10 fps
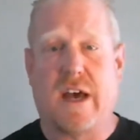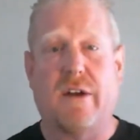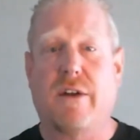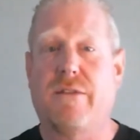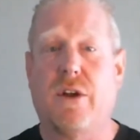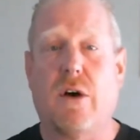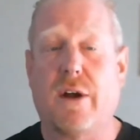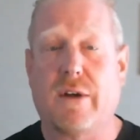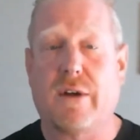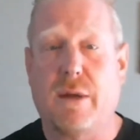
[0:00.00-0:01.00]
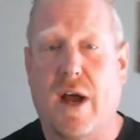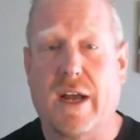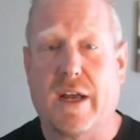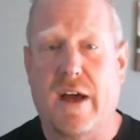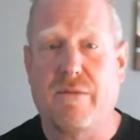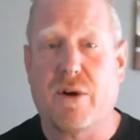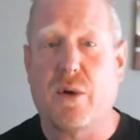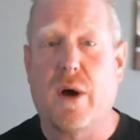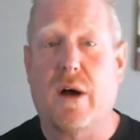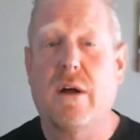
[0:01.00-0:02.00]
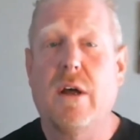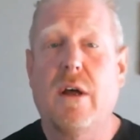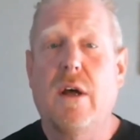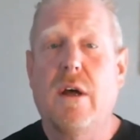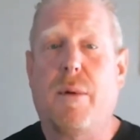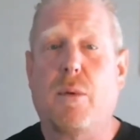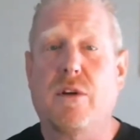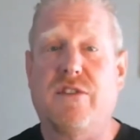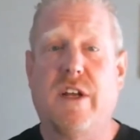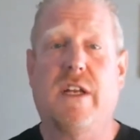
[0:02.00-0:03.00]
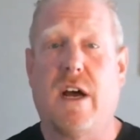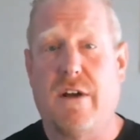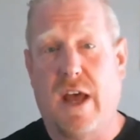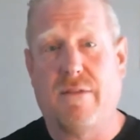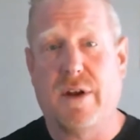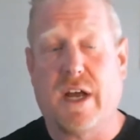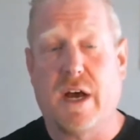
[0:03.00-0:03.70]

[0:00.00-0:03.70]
I don't even know. I don't keep track of that very well. But we're sitting down having a